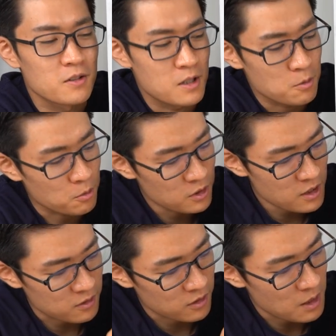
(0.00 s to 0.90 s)
Such
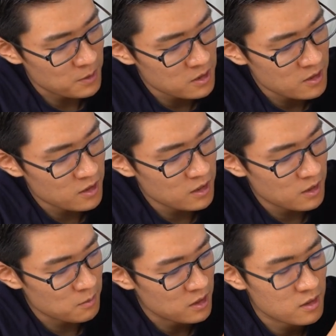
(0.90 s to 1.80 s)
high-frequency
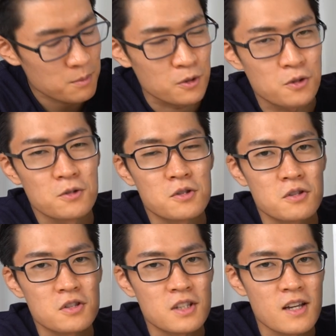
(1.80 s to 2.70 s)
components should be
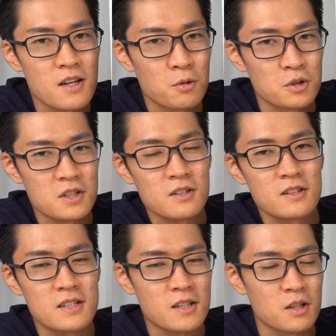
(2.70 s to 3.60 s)
entirely absorbed by the
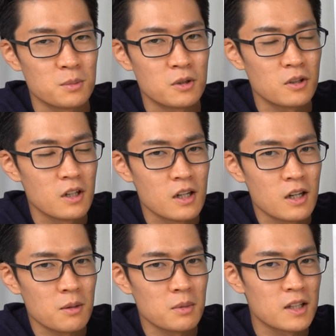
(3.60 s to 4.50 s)
capacitor here.
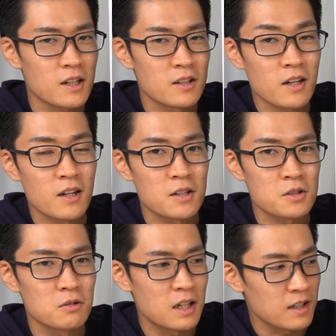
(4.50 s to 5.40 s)
But
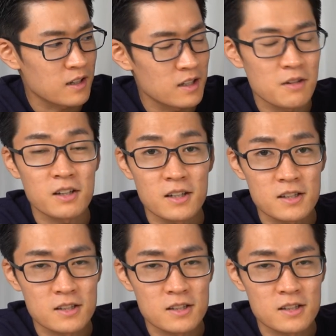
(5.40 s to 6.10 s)
it's not so simple.